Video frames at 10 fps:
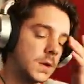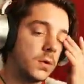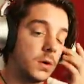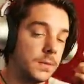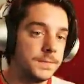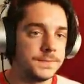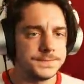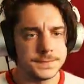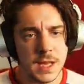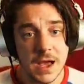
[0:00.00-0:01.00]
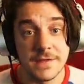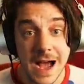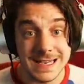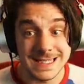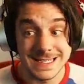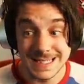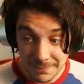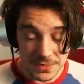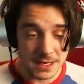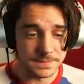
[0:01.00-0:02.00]
Cool. I've got
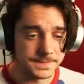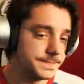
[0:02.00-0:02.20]
something.